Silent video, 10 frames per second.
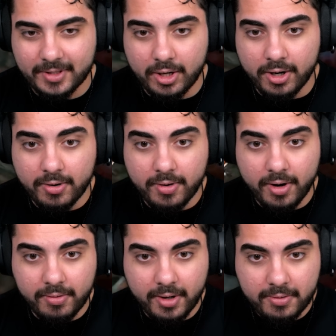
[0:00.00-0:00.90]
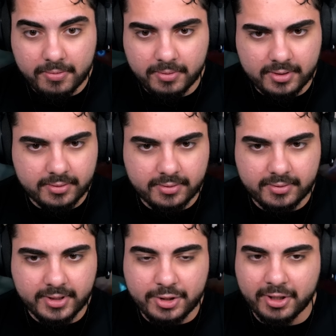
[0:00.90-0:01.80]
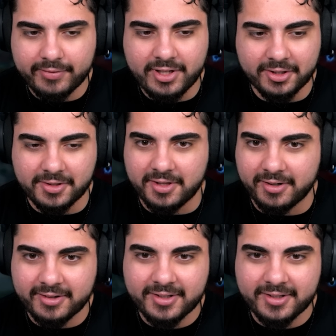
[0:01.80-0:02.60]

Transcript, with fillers: Oh, oh, oh! He could have killed you there.